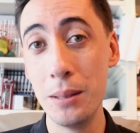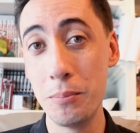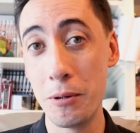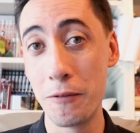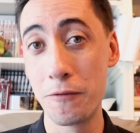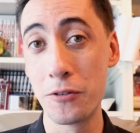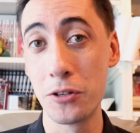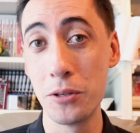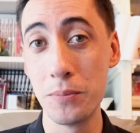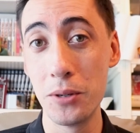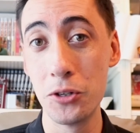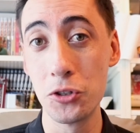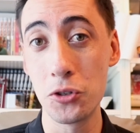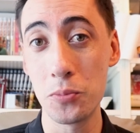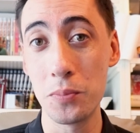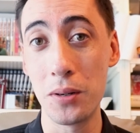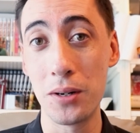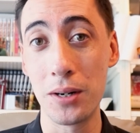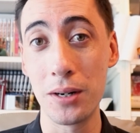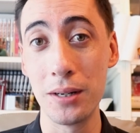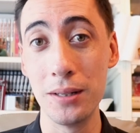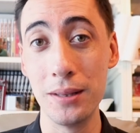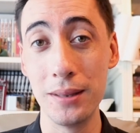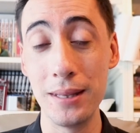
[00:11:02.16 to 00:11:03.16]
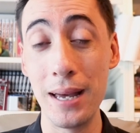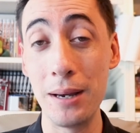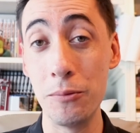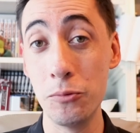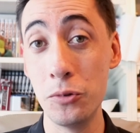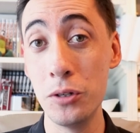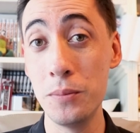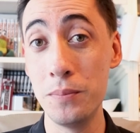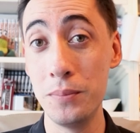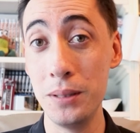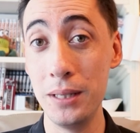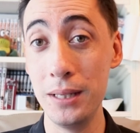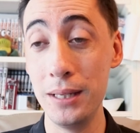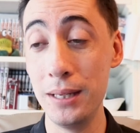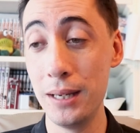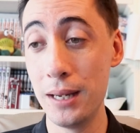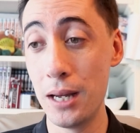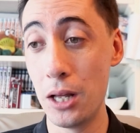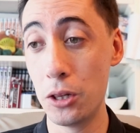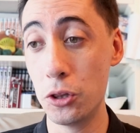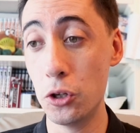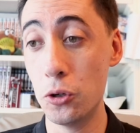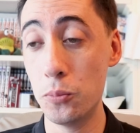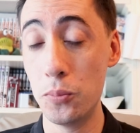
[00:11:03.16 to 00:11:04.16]
But for the most part, that would be
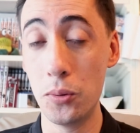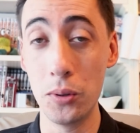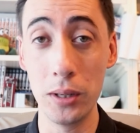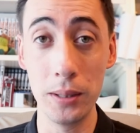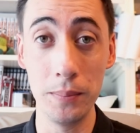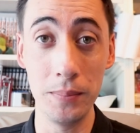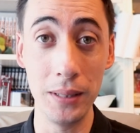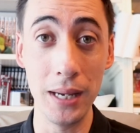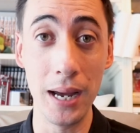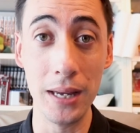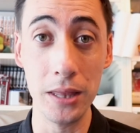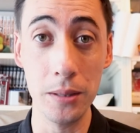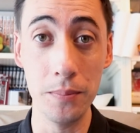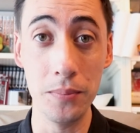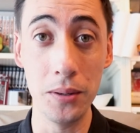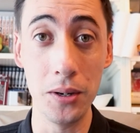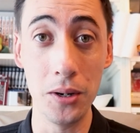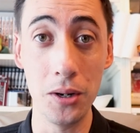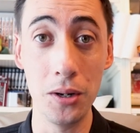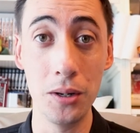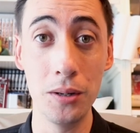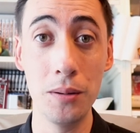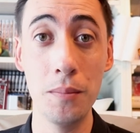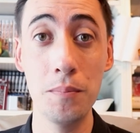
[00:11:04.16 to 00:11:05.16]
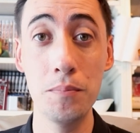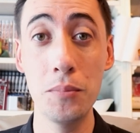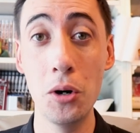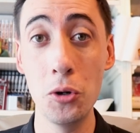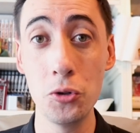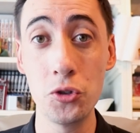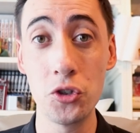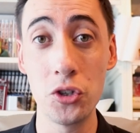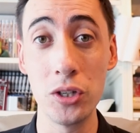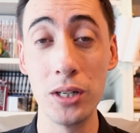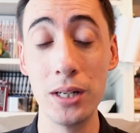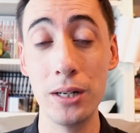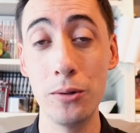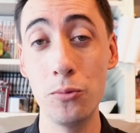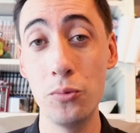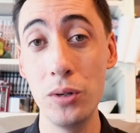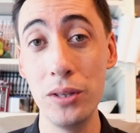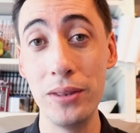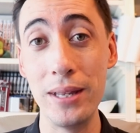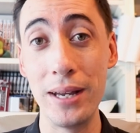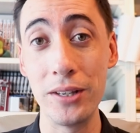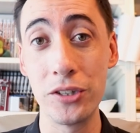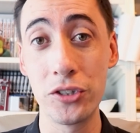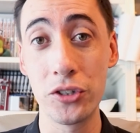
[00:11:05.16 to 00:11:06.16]
a low point behind the ball motion
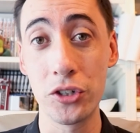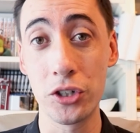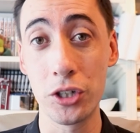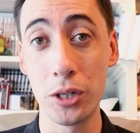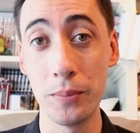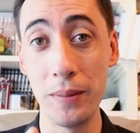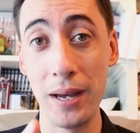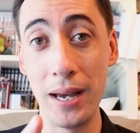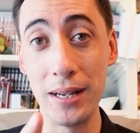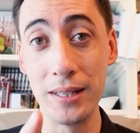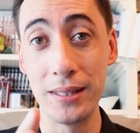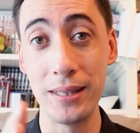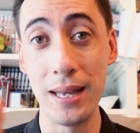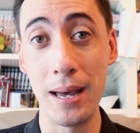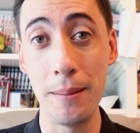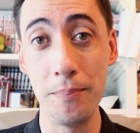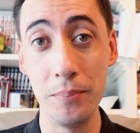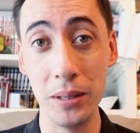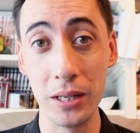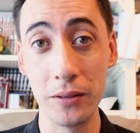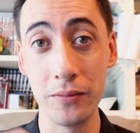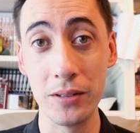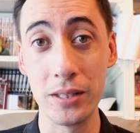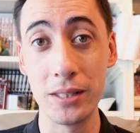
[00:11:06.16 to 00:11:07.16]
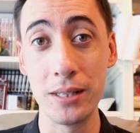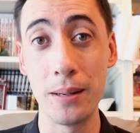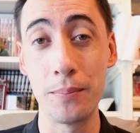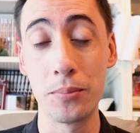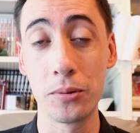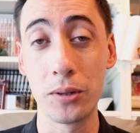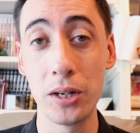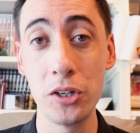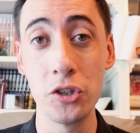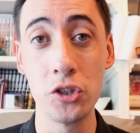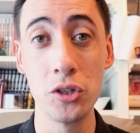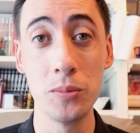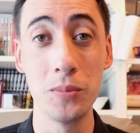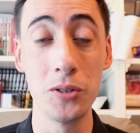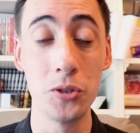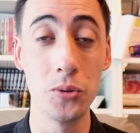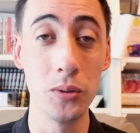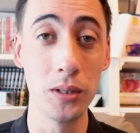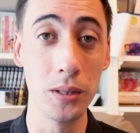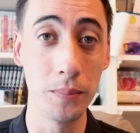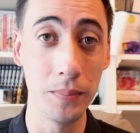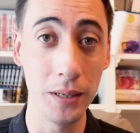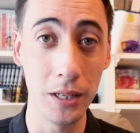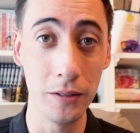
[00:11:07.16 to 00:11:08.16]
when that sternum has that big of a separation
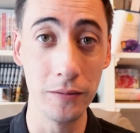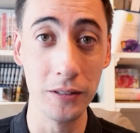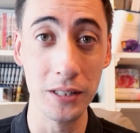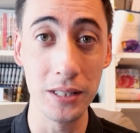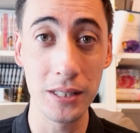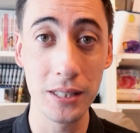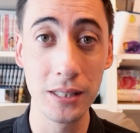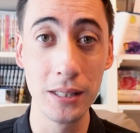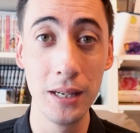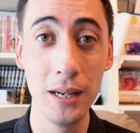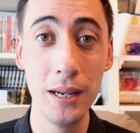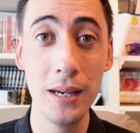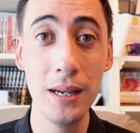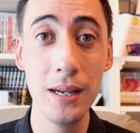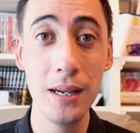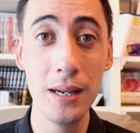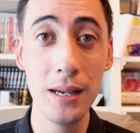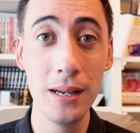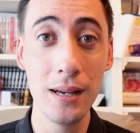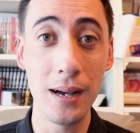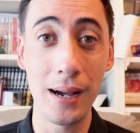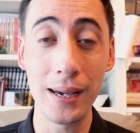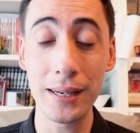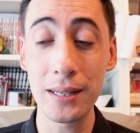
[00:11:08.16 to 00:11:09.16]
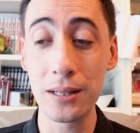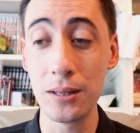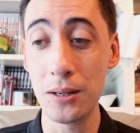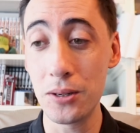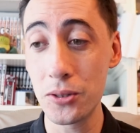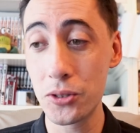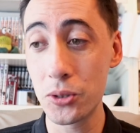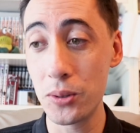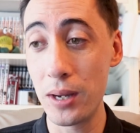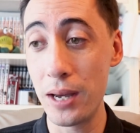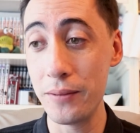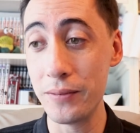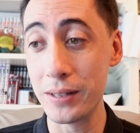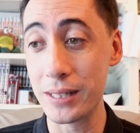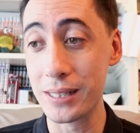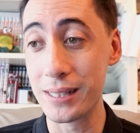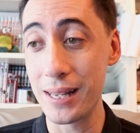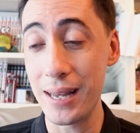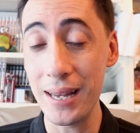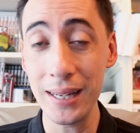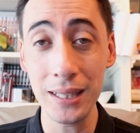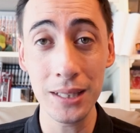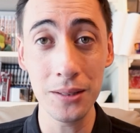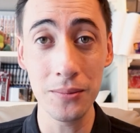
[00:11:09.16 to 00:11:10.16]
between the pelvis. I can also have
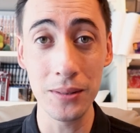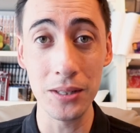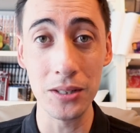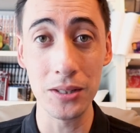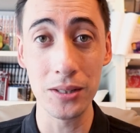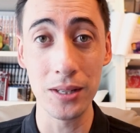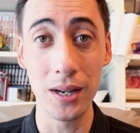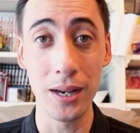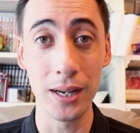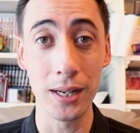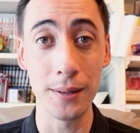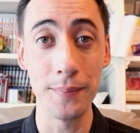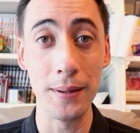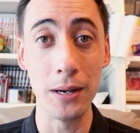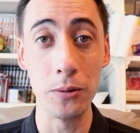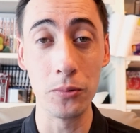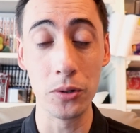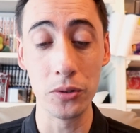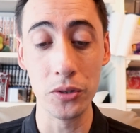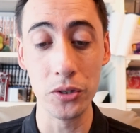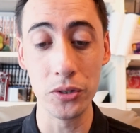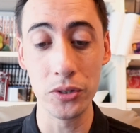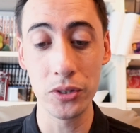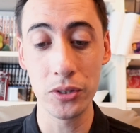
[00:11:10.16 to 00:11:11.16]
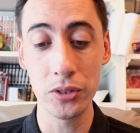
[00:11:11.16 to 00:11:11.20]
exactly what he's talking about, where the